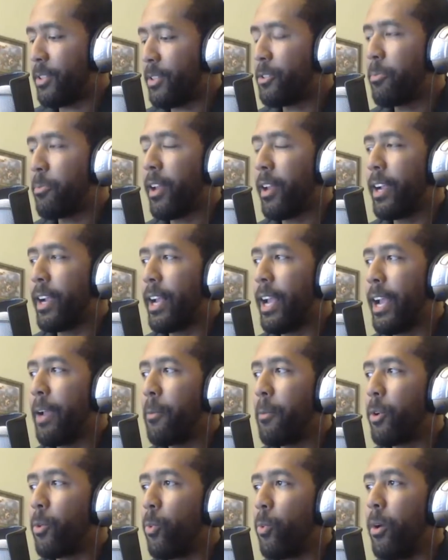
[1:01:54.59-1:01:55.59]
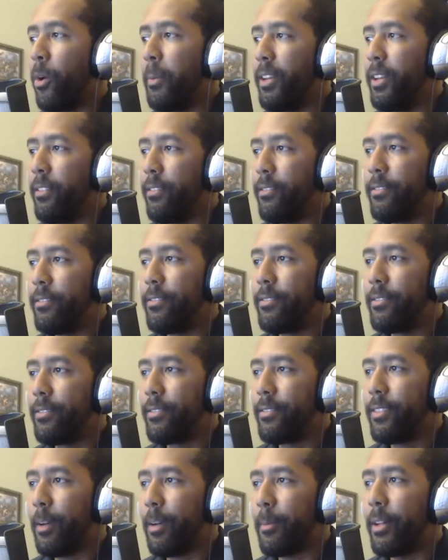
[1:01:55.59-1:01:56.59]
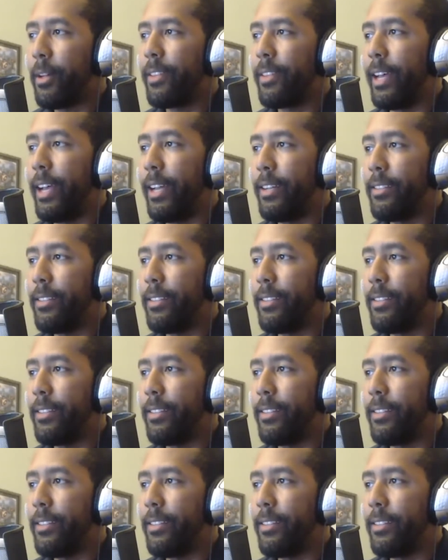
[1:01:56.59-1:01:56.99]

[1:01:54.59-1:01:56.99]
you play a game with a woman? How about that?